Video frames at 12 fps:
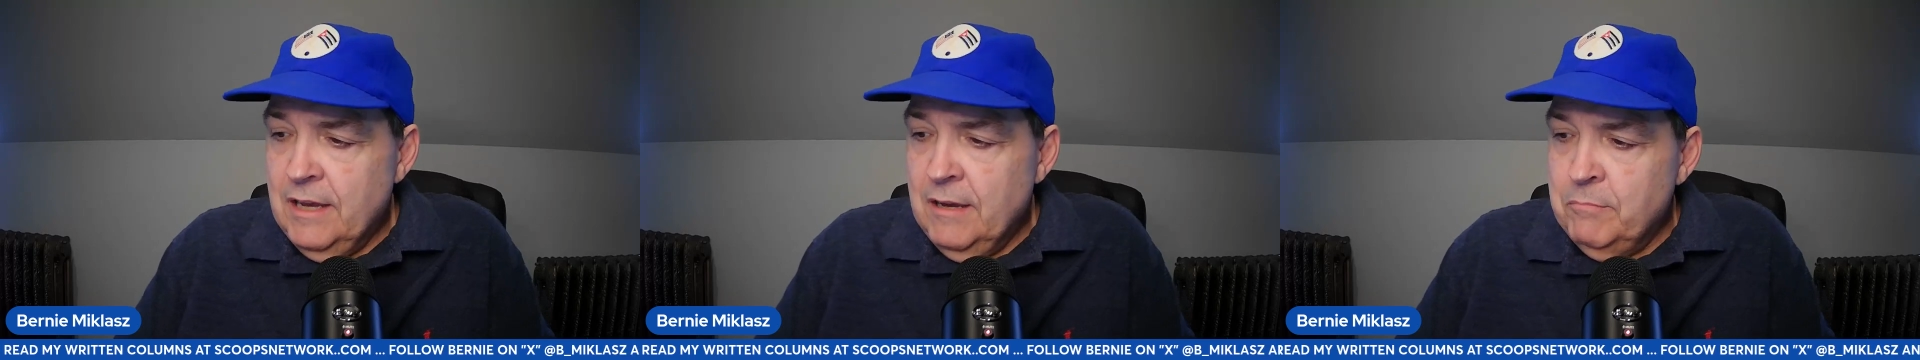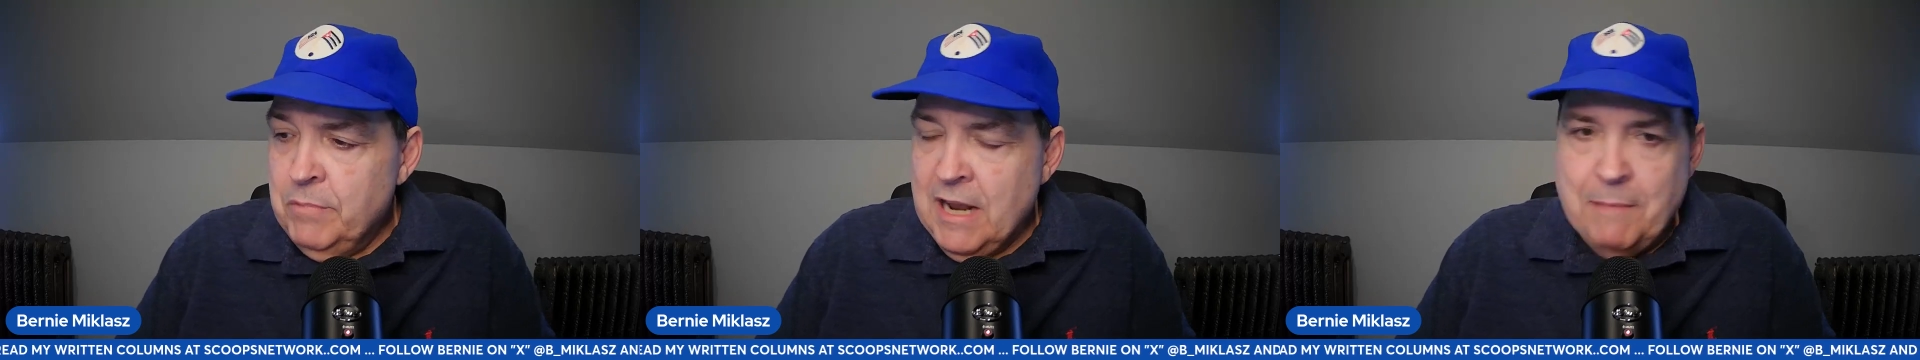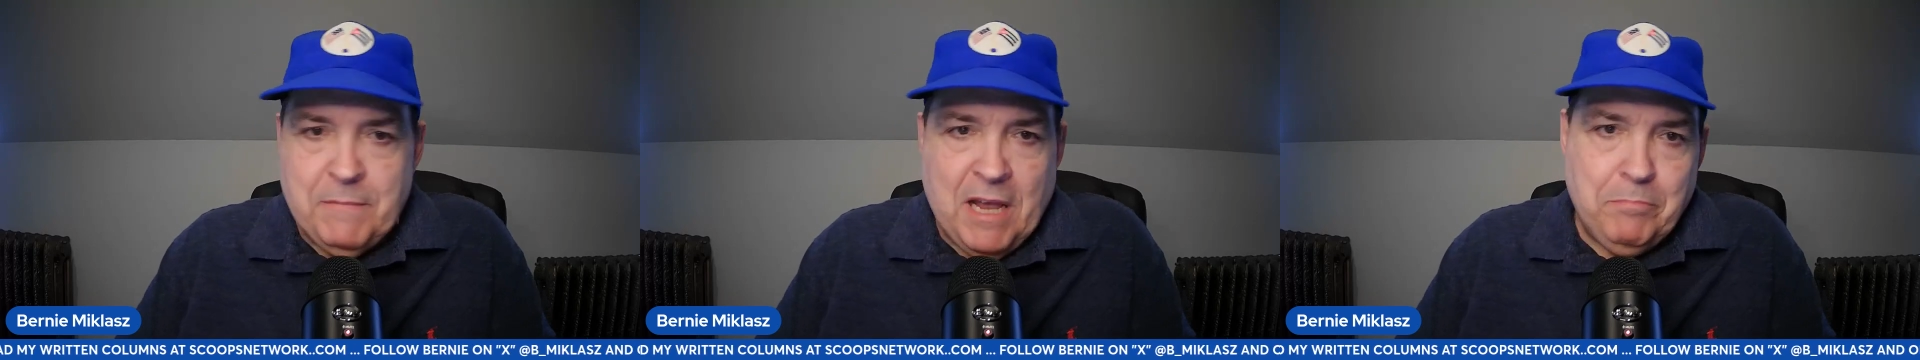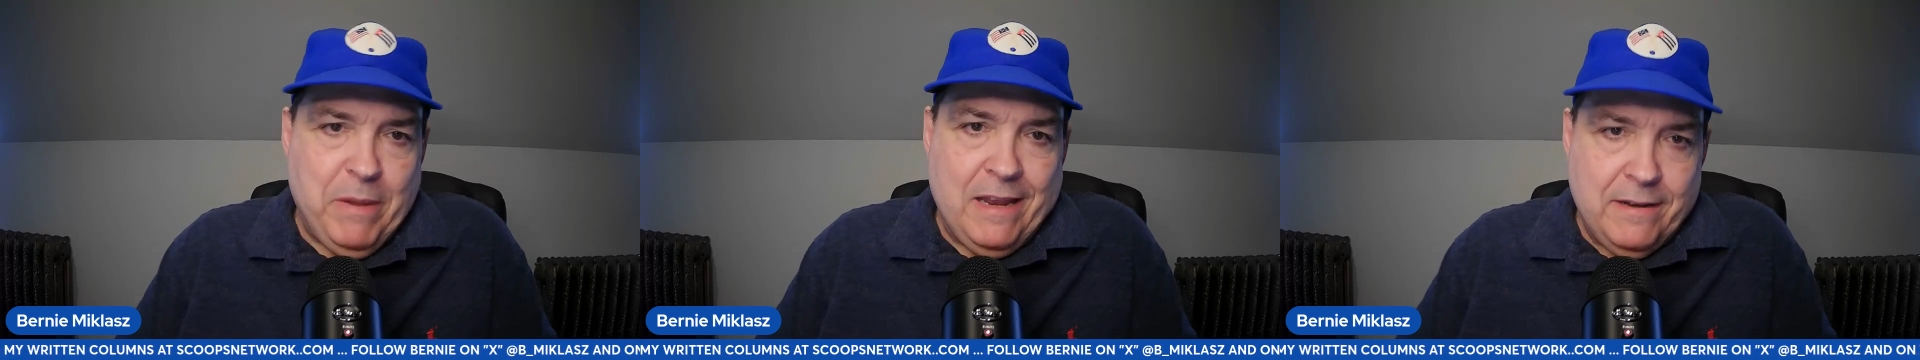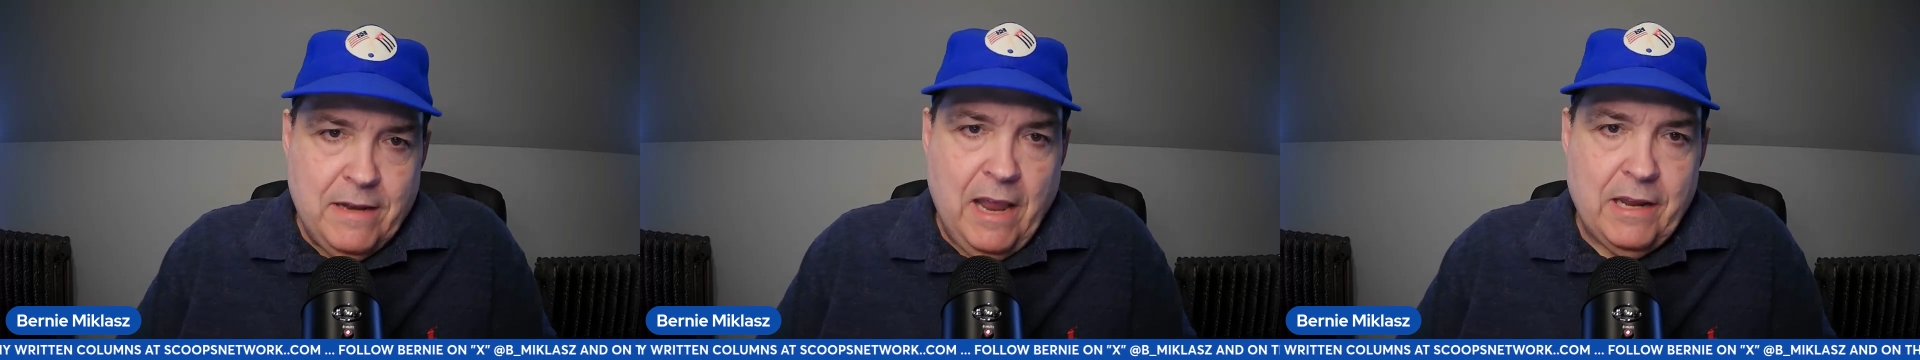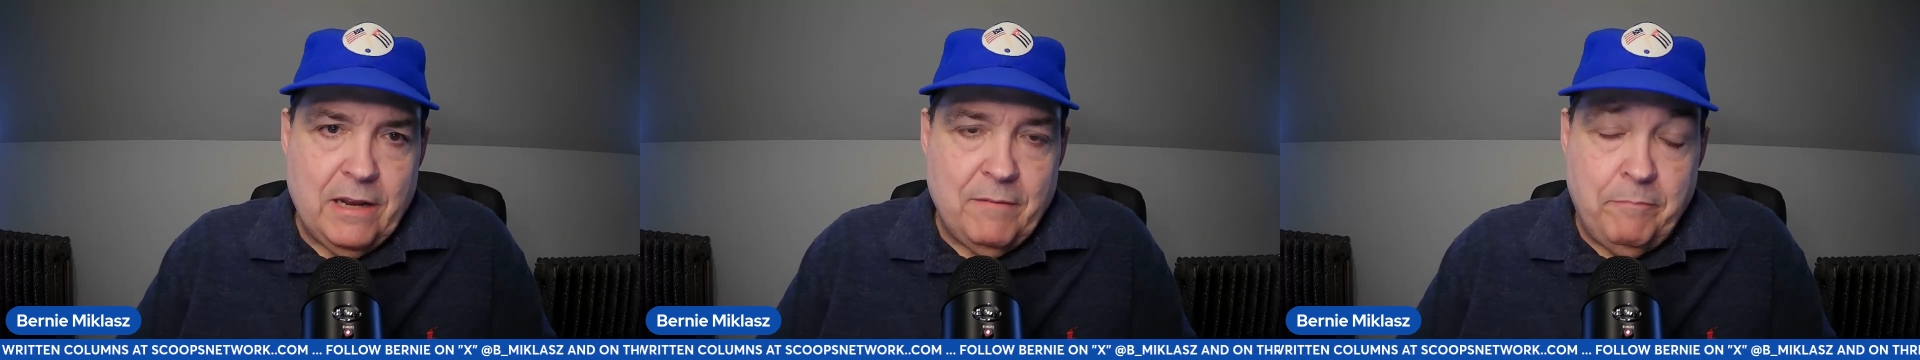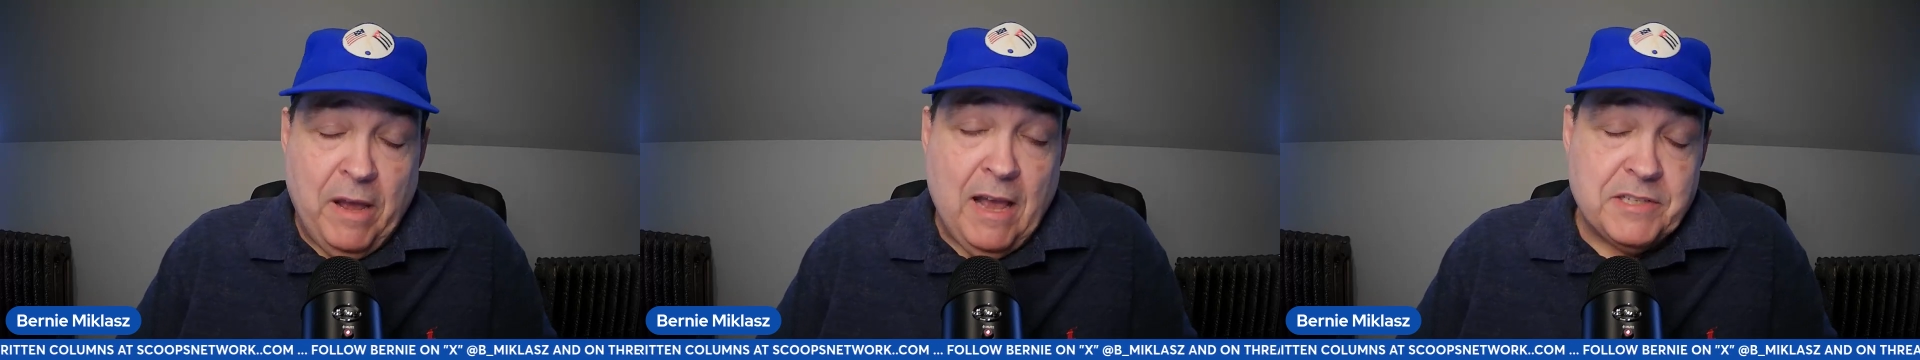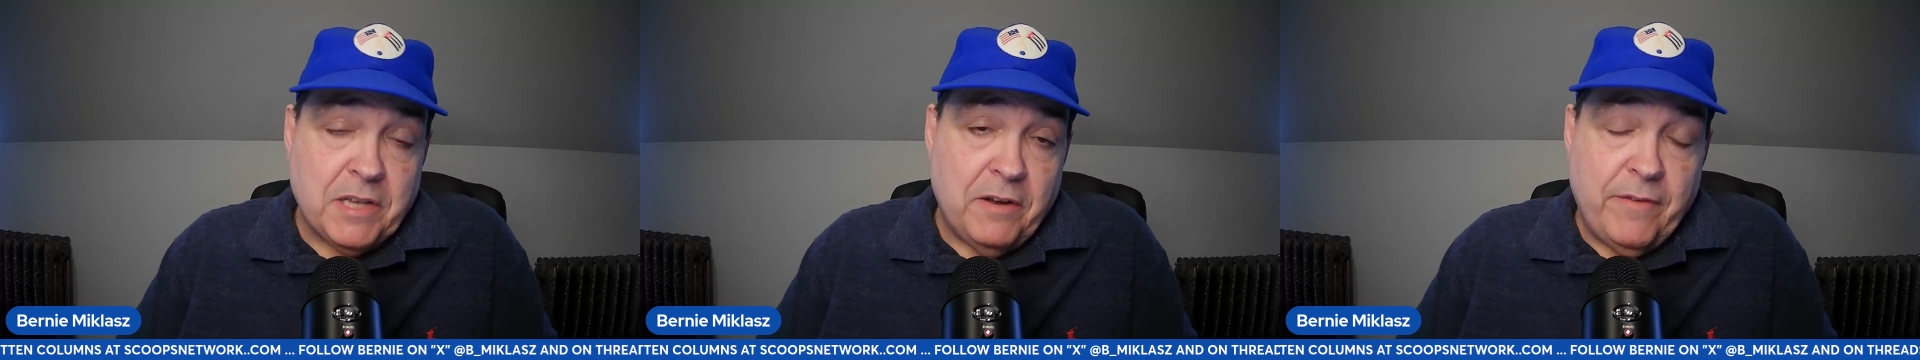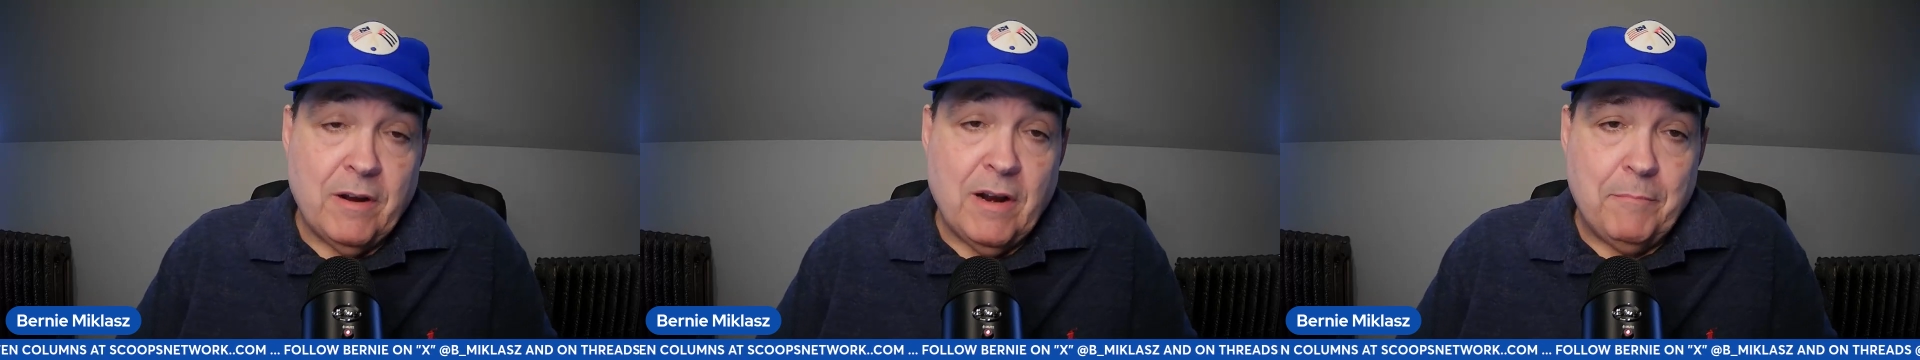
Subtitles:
but I'm not being positive here.